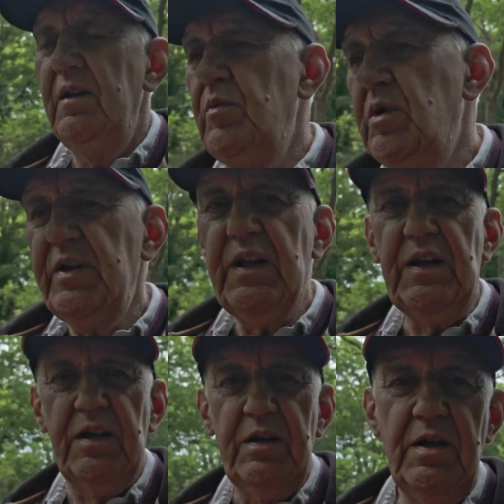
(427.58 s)
And why
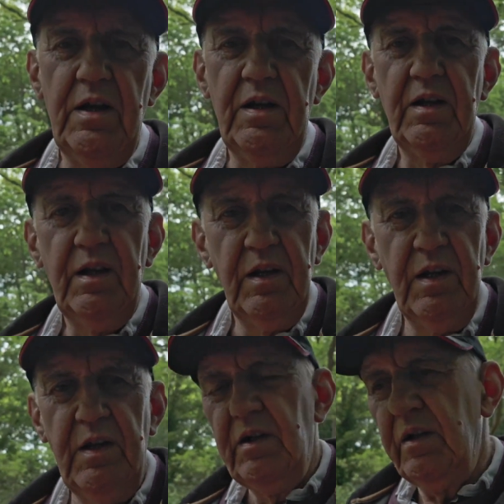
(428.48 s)
now
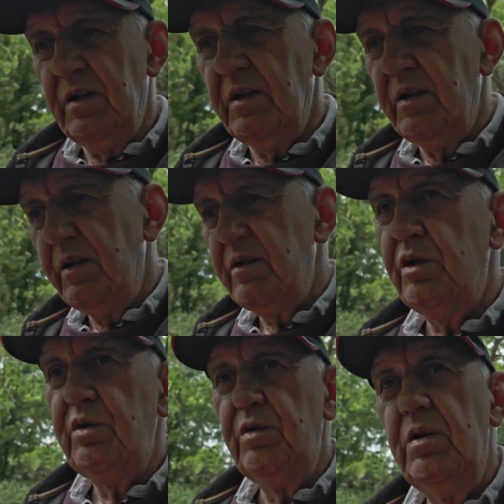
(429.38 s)

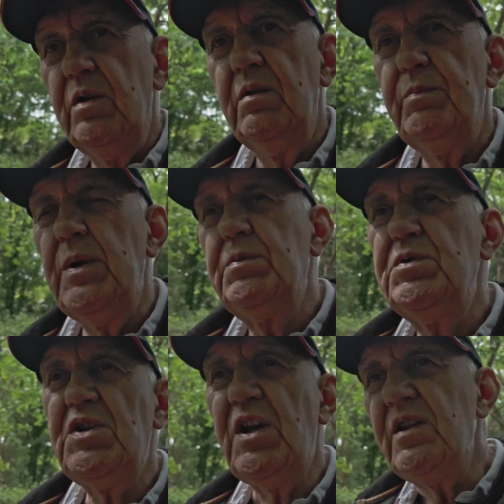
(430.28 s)
do people
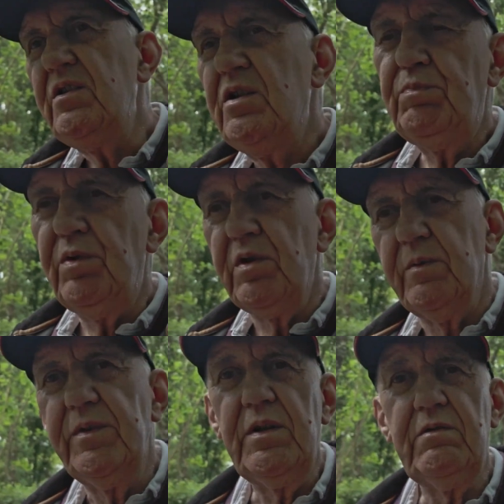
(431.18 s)
tend to put
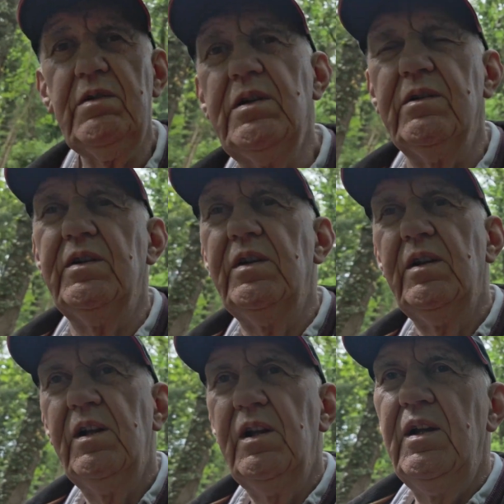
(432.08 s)
them on the ground?
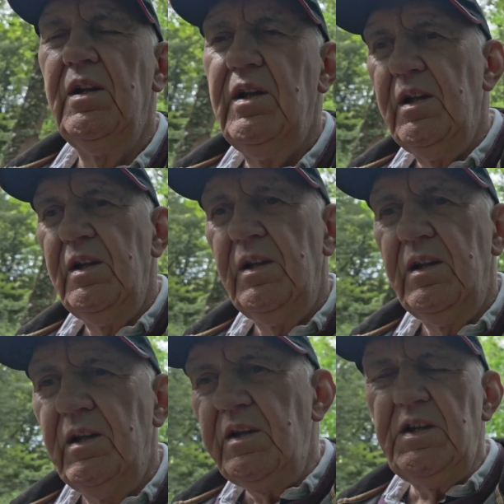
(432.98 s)

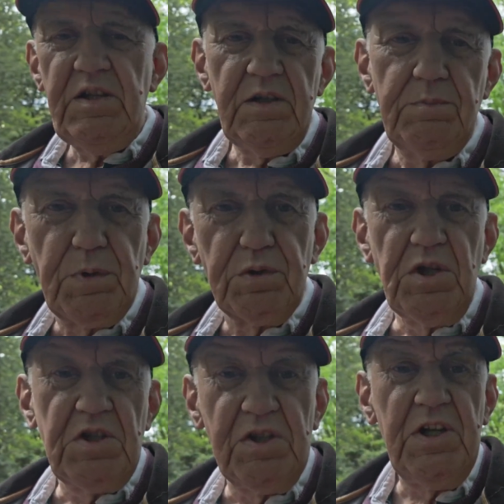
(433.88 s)
Is it because
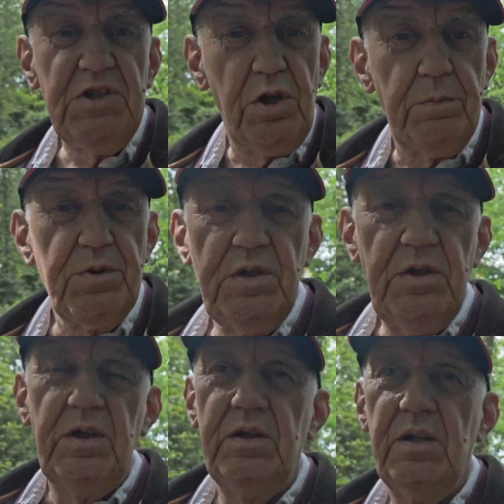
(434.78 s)
it's an easy option?
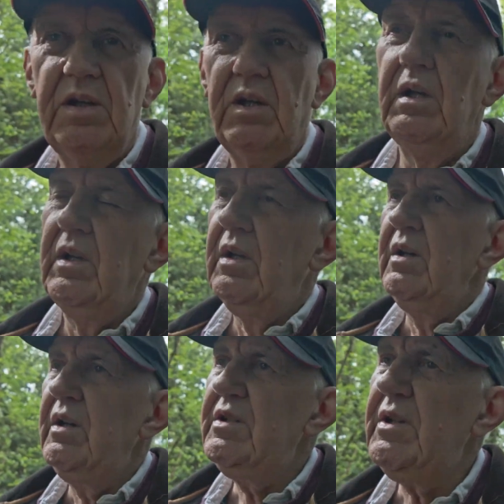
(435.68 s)

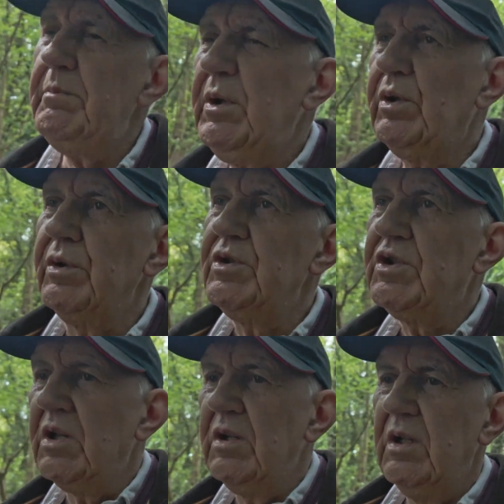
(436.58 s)
Is it
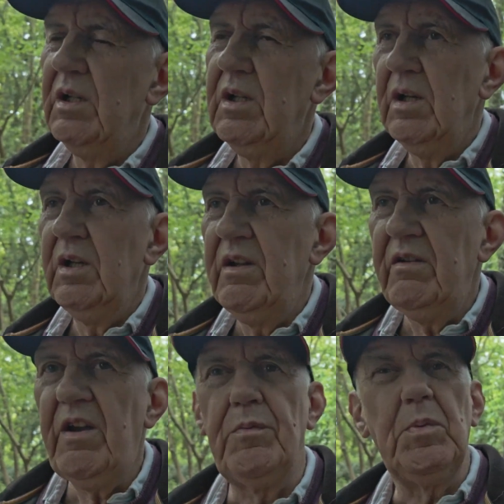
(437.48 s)
because
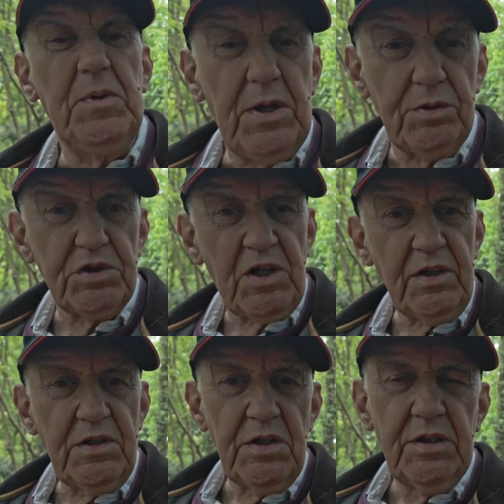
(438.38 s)
everybody else
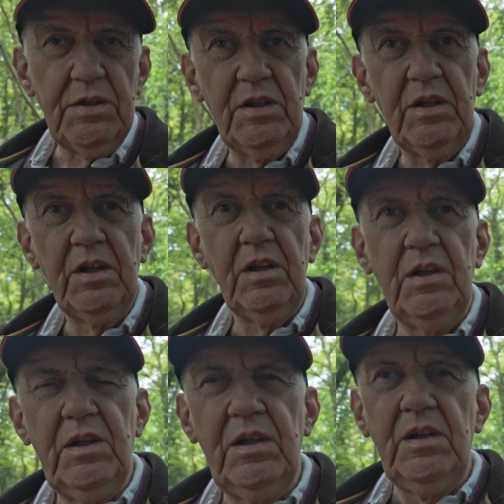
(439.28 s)
does?
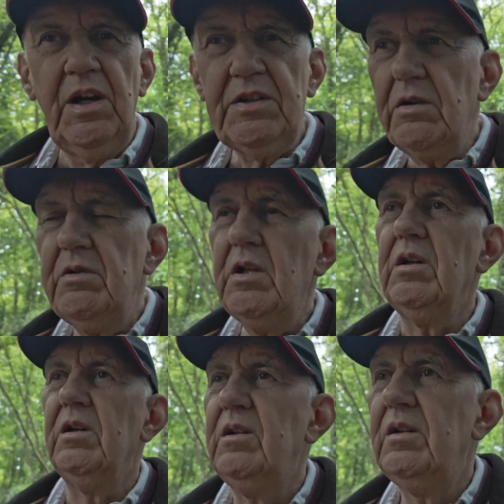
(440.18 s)
I don't know.